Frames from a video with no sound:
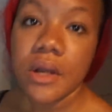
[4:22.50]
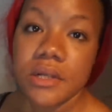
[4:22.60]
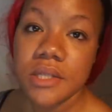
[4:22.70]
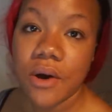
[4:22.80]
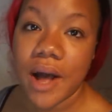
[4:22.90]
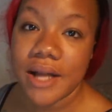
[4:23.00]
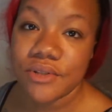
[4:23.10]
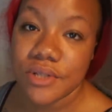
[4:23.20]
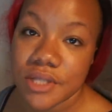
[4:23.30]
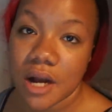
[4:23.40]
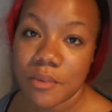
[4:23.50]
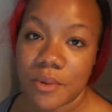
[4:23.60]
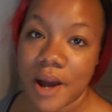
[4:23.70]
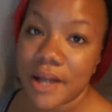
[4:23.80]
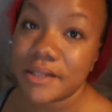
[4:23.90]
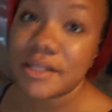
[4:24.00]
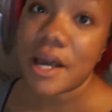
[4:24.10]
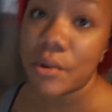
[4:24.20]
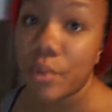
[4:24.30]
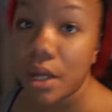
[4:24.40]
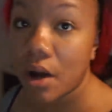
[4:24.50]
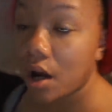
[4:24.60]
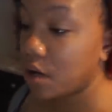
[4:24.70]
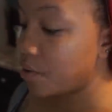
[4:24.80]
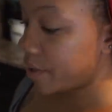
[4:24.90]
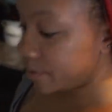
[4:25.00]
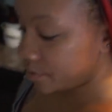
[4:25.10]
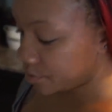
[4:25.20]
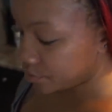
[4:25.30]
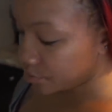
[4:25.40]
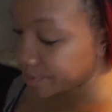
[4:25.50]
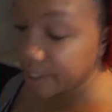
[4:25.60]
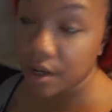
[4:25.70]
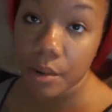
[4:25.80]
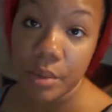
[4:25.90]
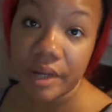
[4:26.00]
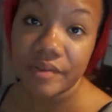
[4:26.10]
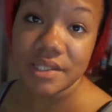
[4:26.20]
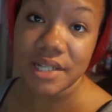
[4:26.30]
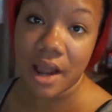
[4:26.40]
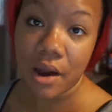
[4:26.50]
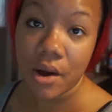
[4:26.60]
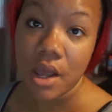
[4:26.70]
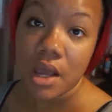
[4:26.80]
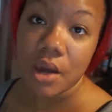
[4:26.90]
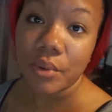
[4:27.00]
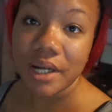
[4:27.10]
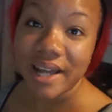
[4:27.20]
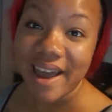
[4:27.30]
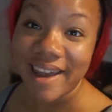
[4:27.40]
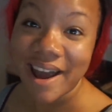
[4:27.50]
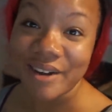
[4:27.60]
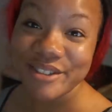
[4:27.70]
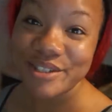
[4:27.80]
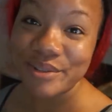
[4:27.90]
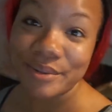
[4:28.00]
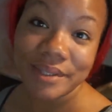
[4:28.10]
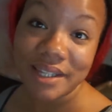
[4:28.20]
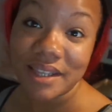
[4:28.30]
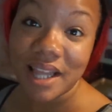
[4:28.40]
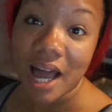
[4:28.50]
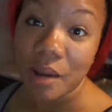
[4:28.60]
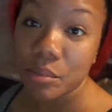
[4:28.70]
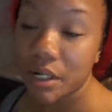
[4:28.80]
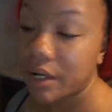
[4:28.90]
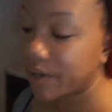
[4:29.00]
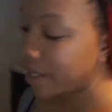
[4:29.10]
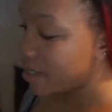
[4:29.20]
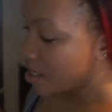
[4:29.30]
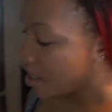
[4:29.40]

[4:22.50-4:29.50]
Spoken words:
So, as you just heard Mariah say, we're eating our breakfast now, and we're going to head out to the library.